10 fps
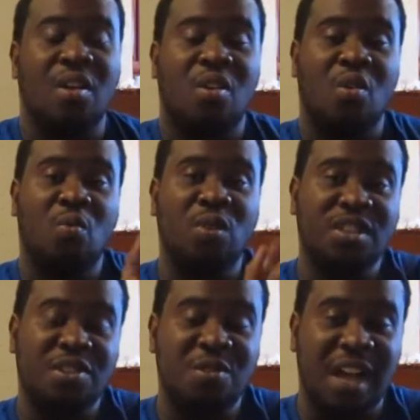What do
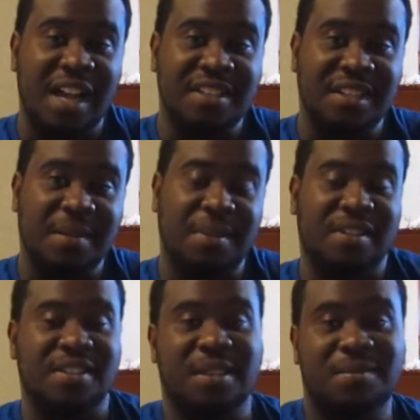you guys think about
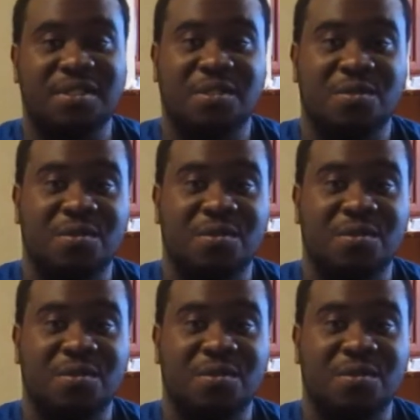this episode?